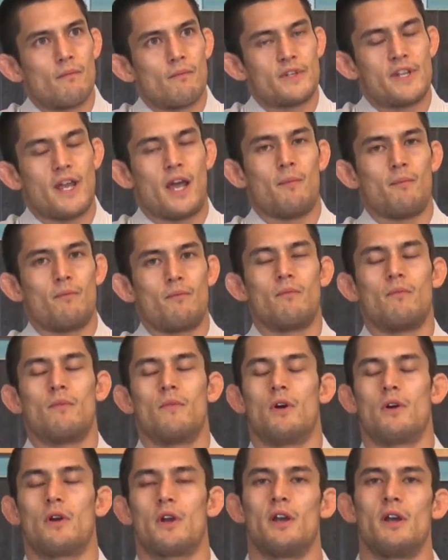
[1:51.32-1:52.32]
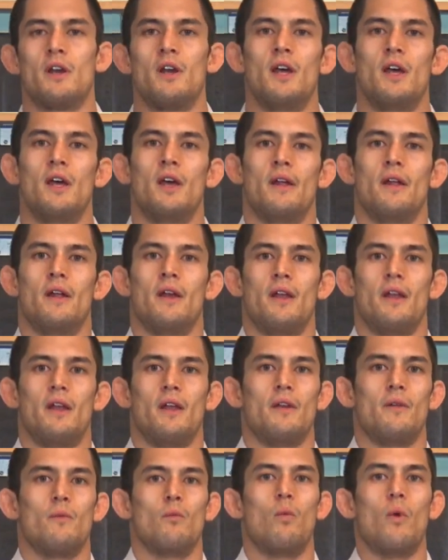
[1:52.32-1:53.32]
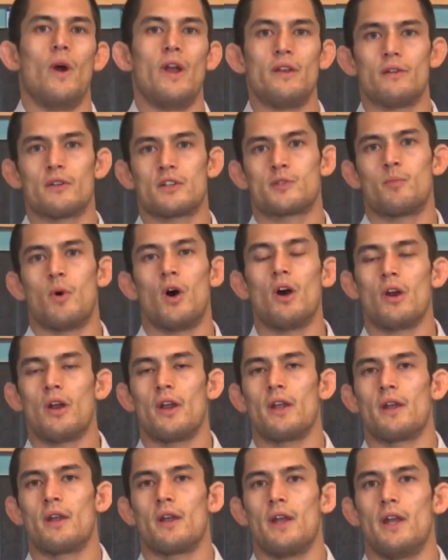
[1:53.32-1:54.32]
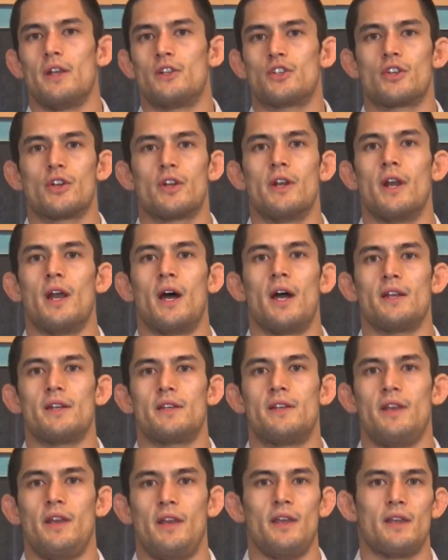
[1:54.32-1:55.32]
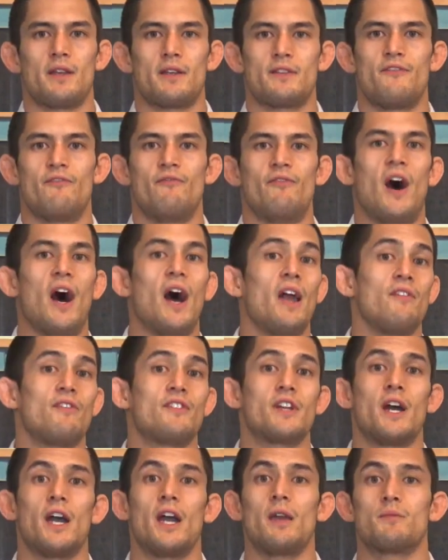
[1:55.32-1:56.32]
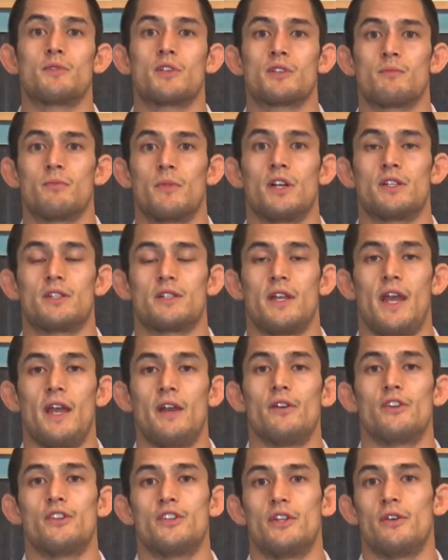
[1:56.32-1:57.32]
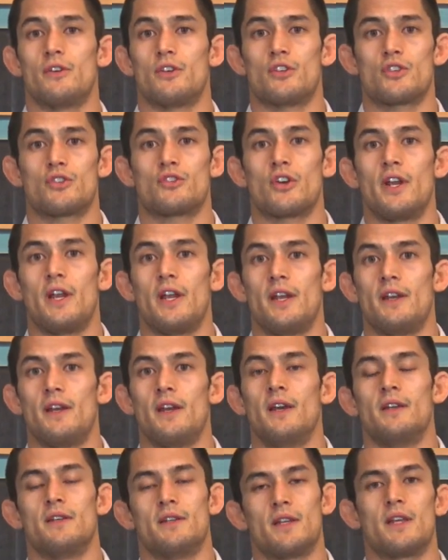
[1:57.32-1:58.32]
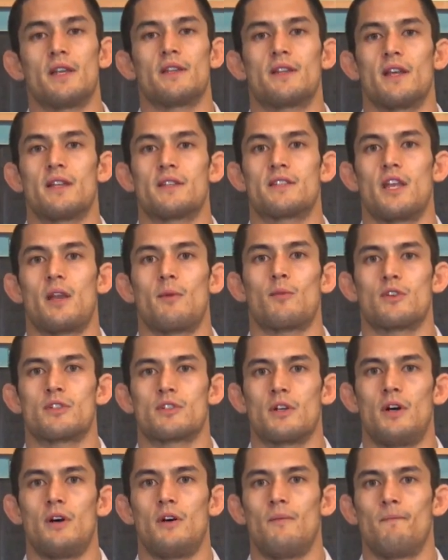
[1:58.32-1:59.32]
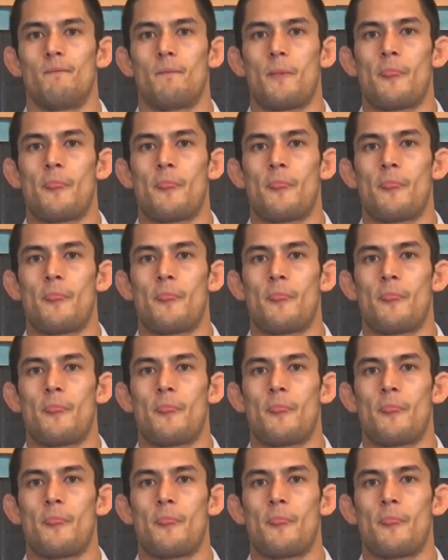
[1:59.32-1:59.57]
tap, okay? When you're sparring, it should not take 5 times as much energy or strain to get that same result.